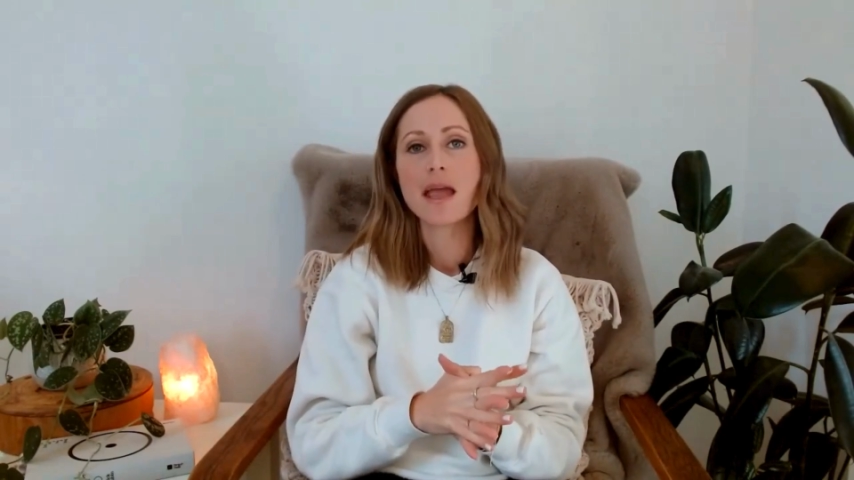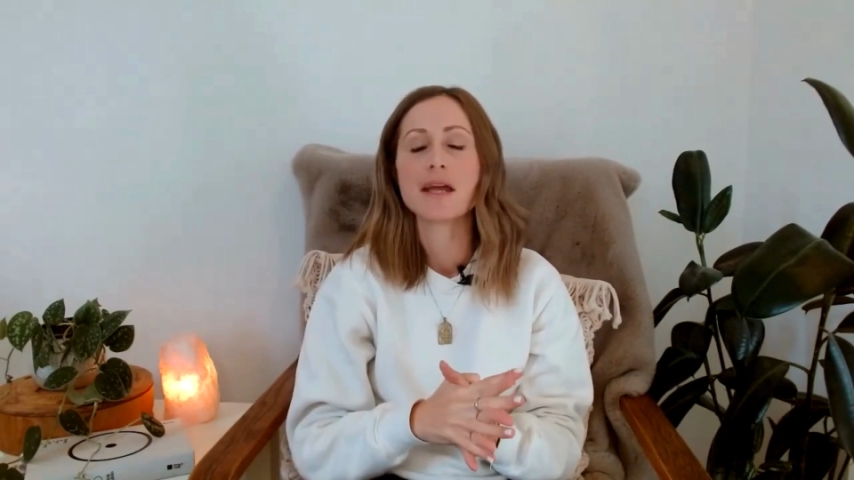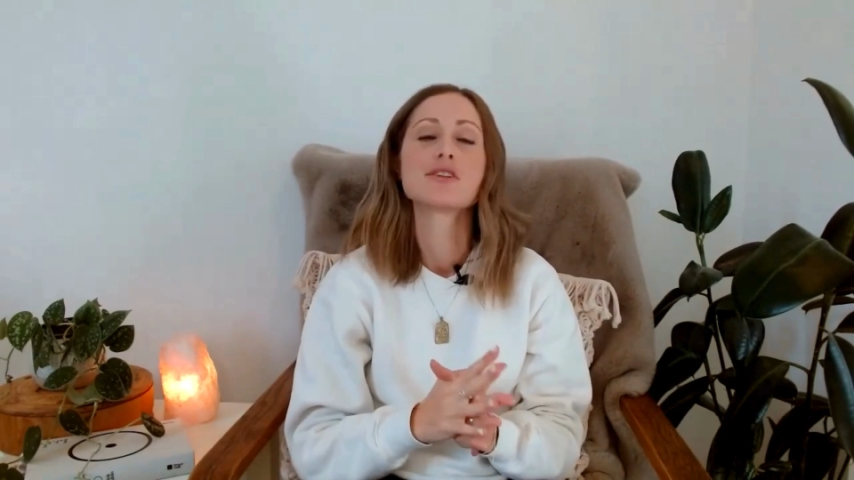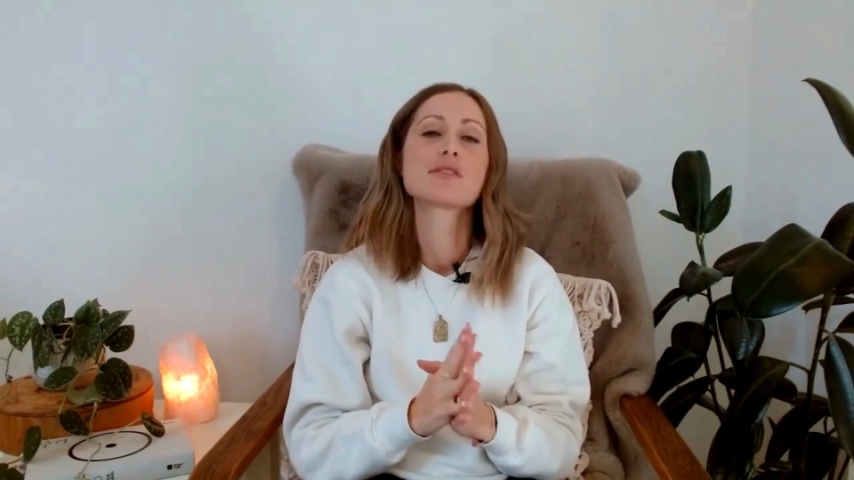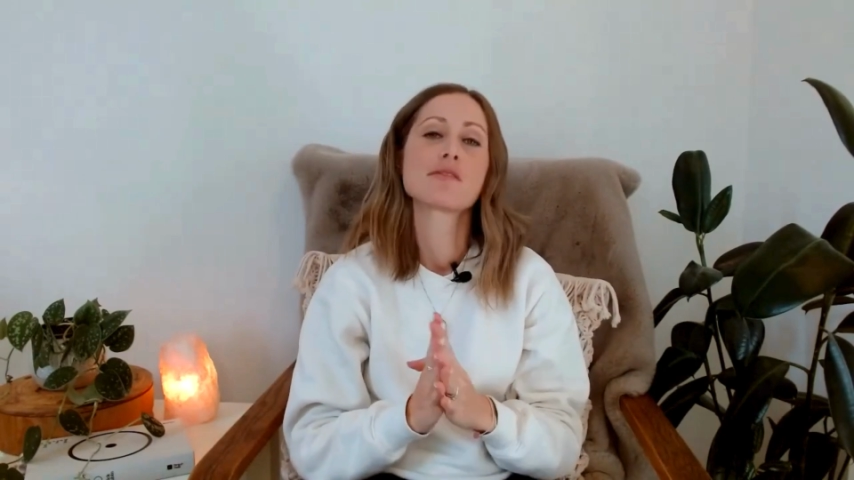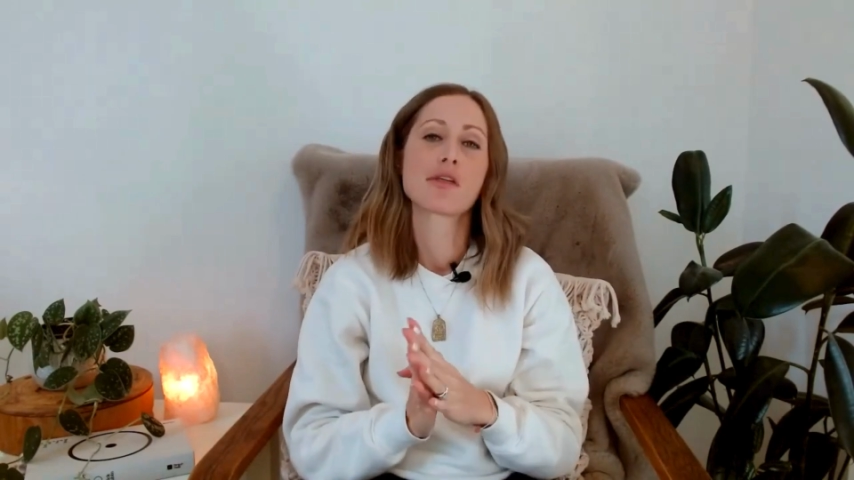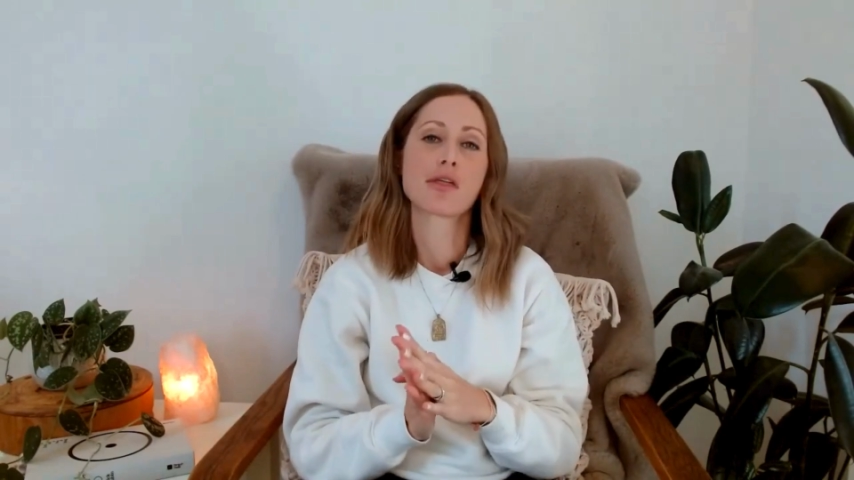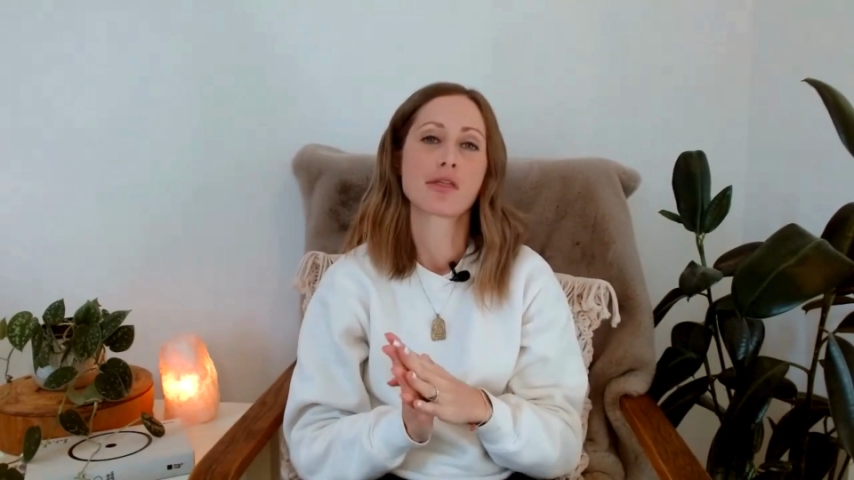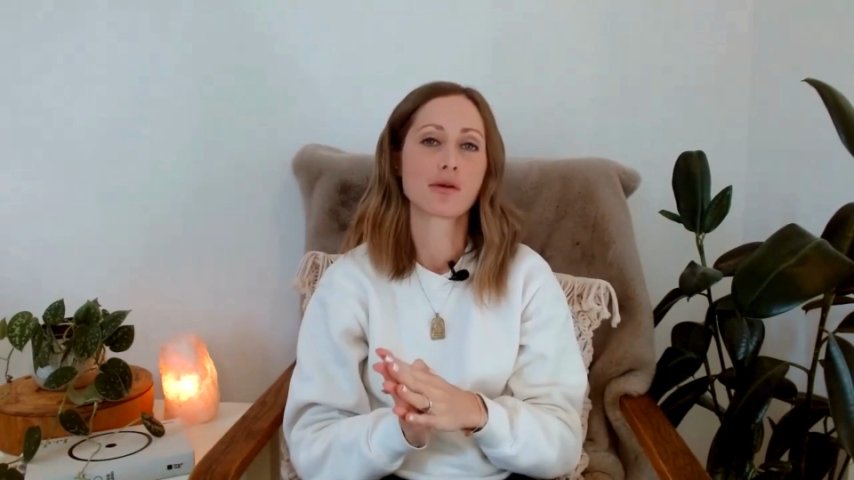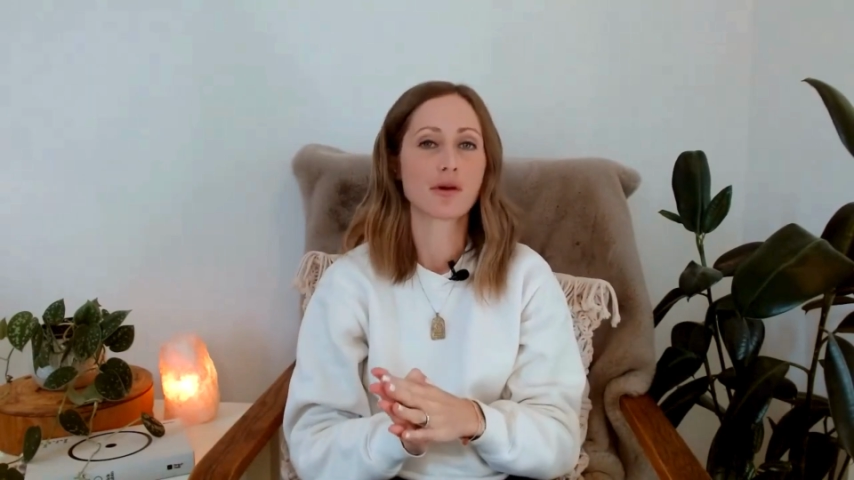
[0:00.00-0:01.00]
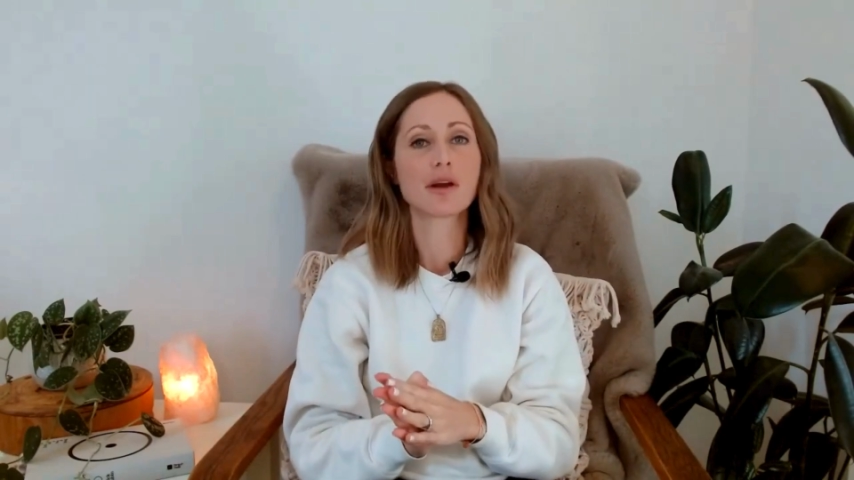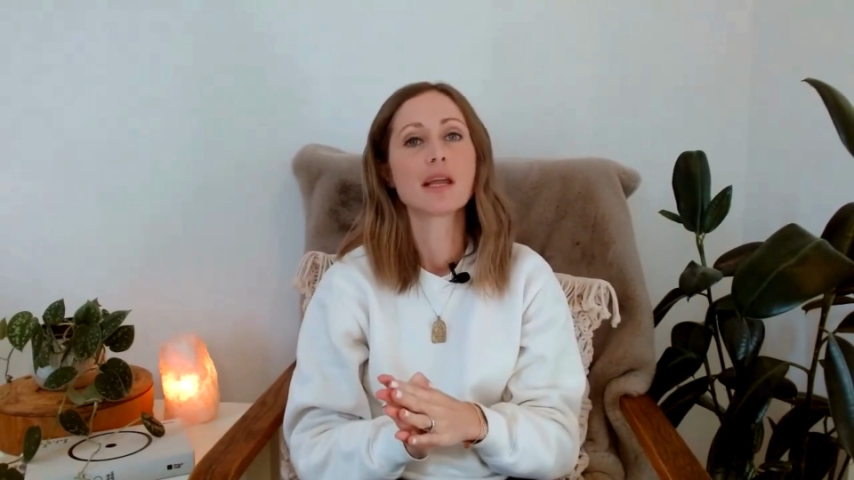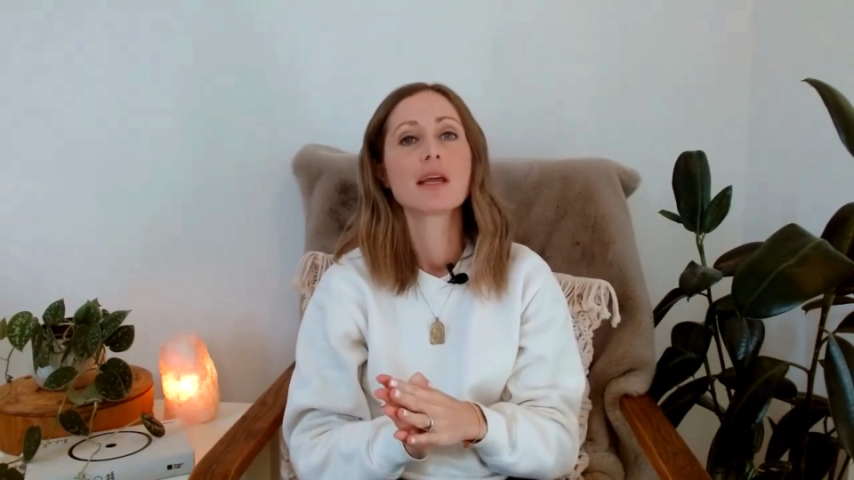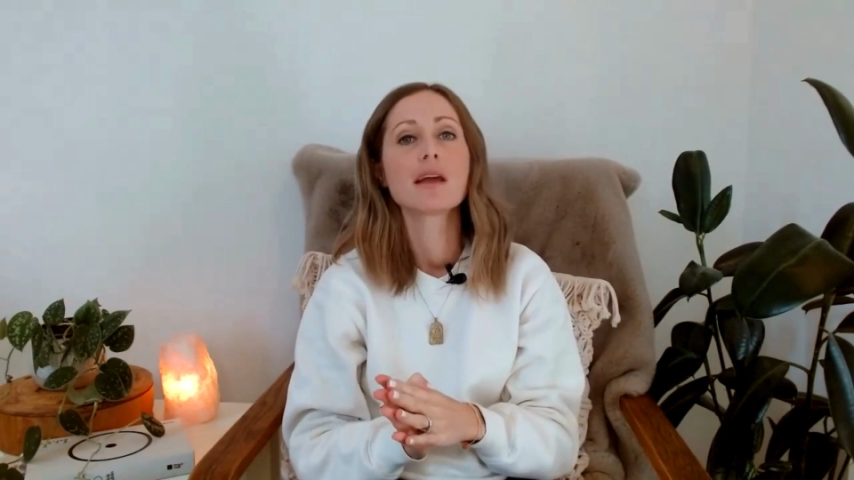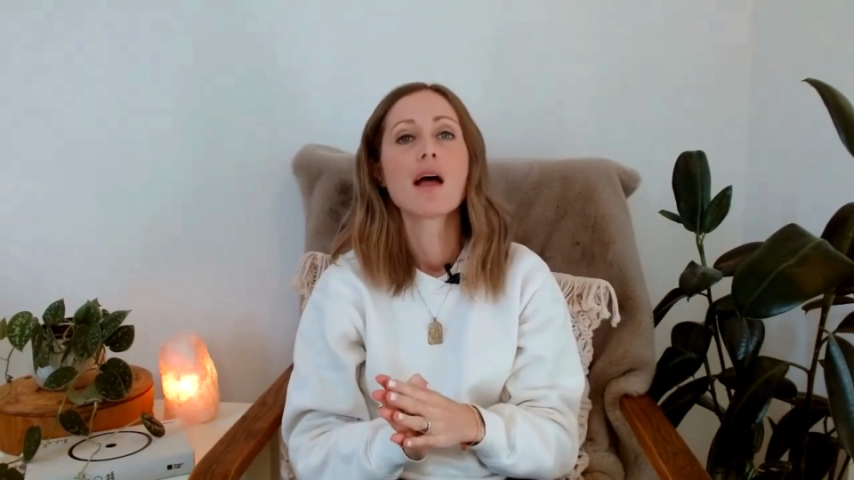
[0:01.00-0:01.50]
age of
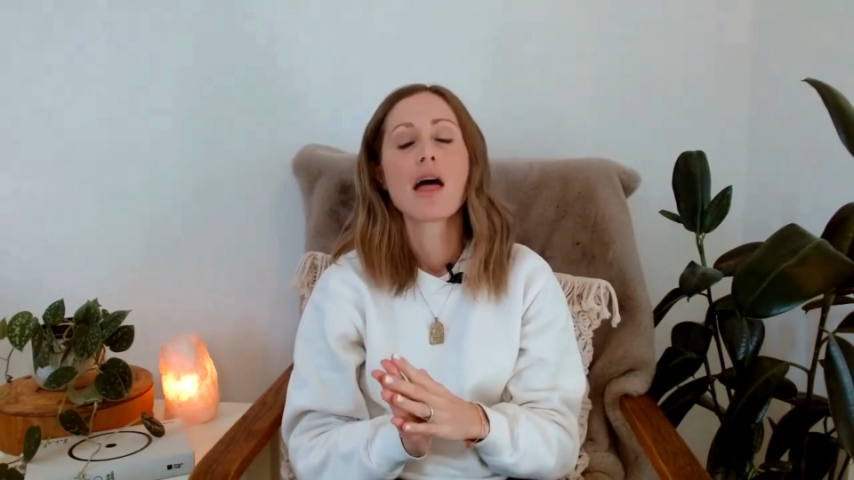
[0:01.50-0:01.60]
30,